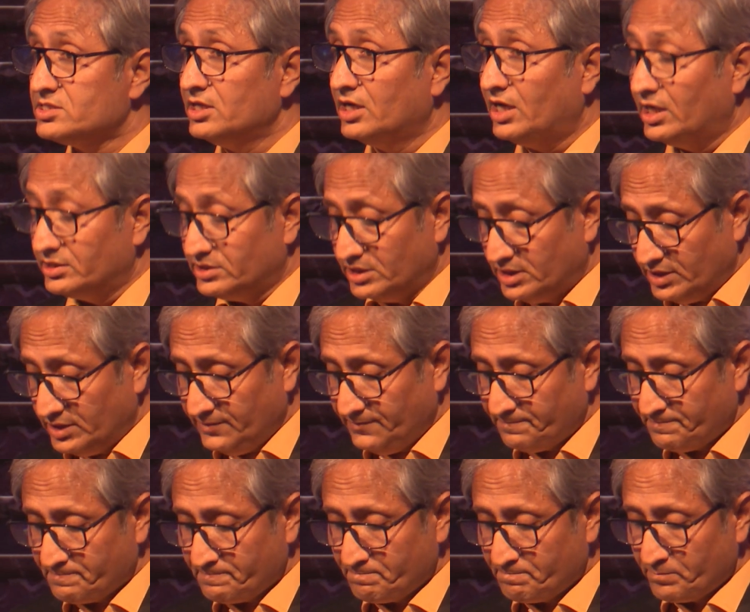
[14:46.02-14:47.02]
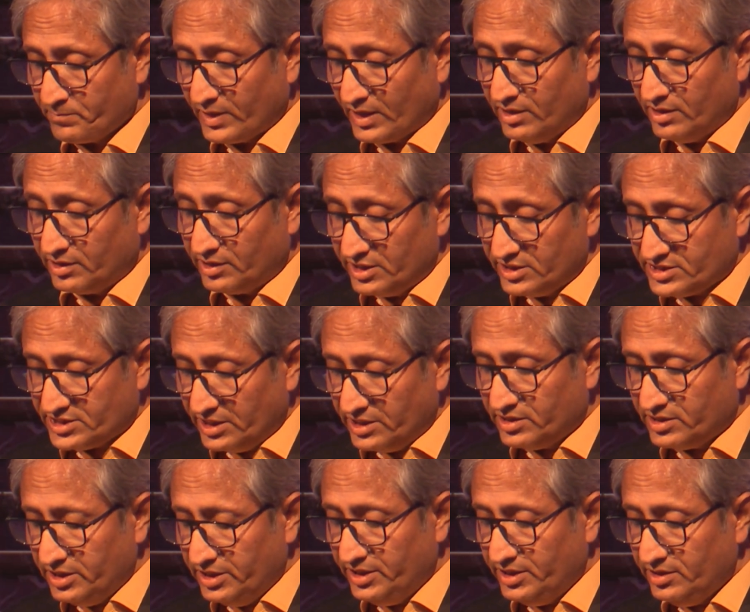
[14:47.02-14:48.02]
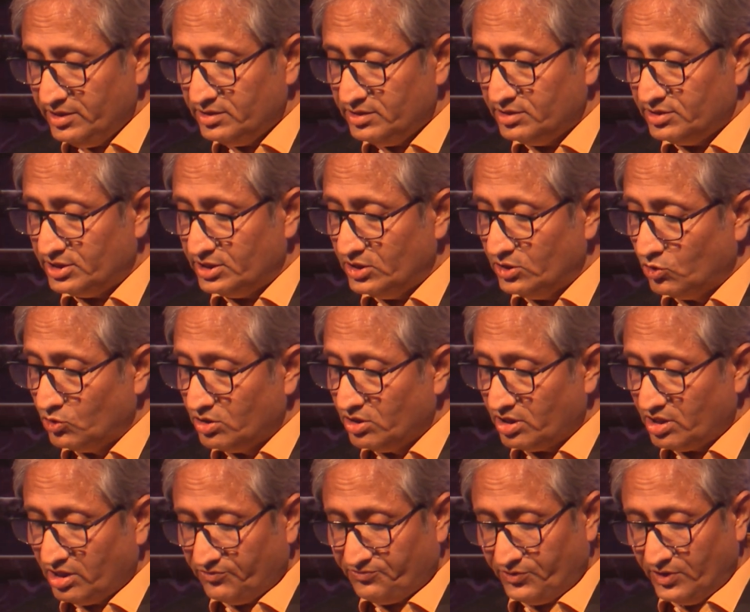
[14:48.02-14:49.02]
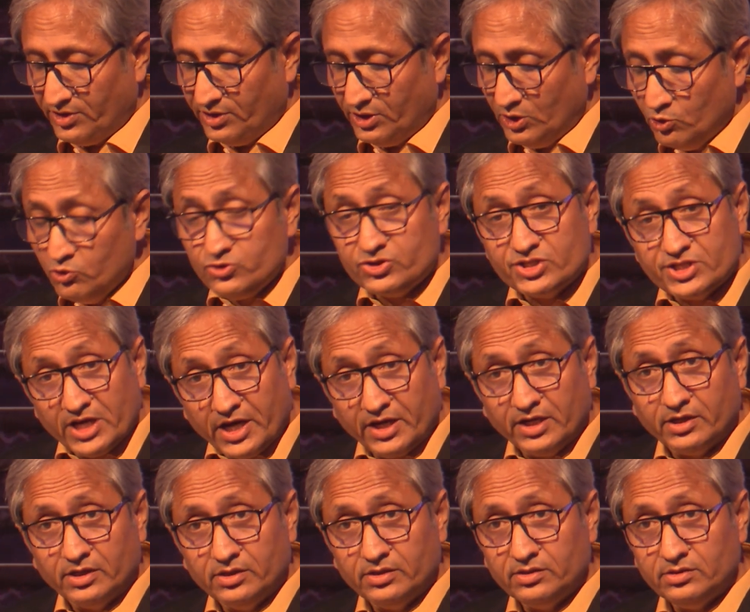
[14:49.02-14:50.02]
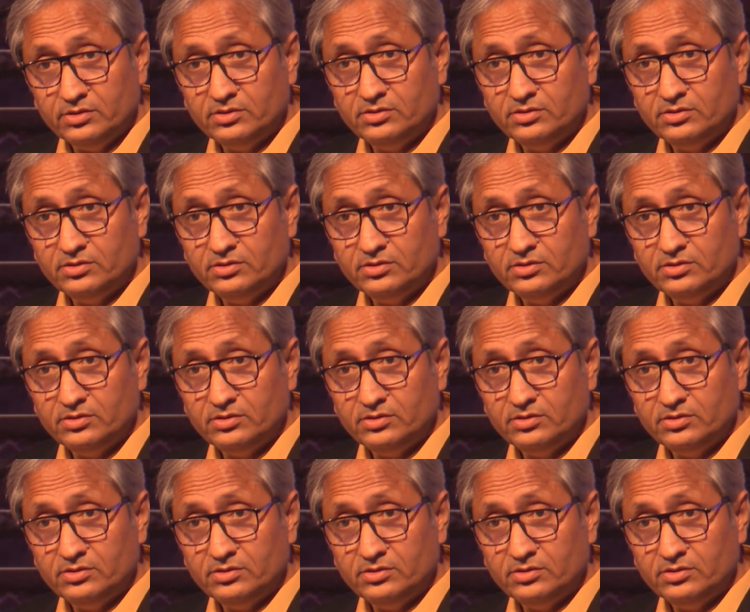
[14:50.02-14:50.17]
the other, recently the owner of a news channel